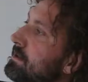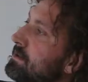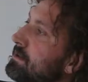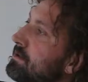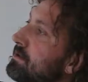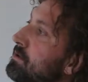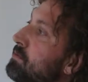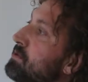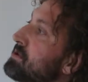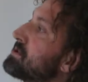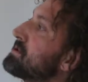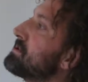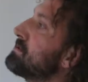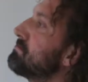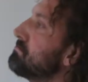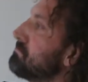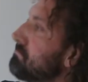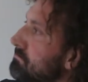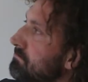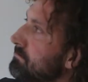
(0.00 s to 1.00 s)
So that was
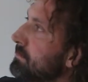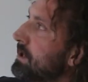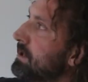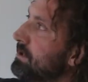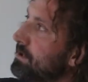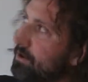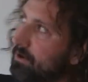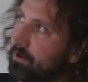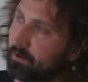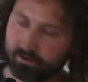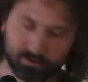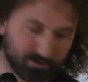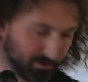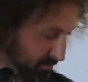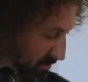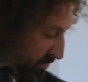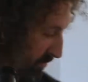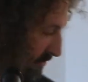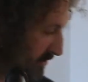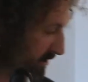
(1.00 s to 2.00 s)
an another
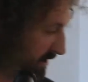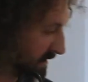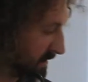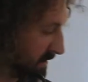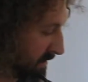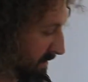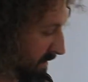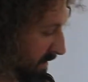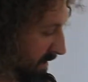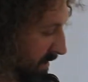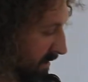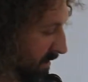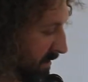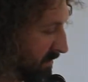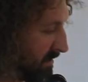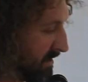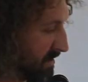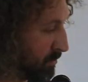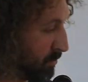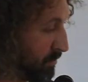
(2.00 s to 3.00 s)
project
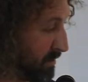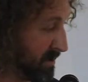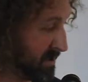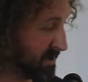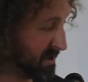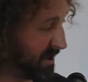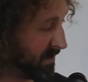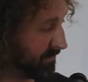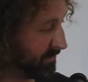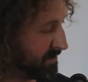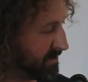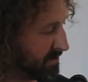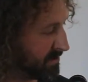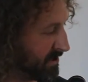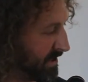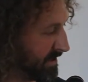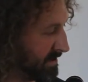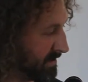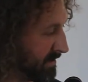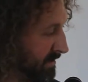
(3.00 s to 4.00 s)
uh, that we
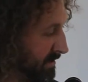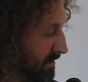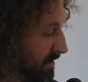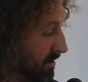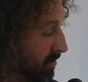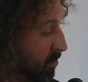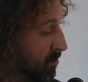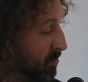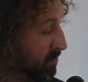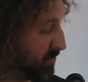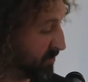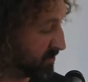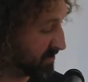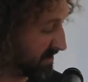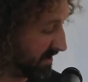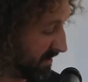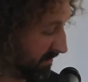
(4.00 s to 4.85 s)
self-initiated and almost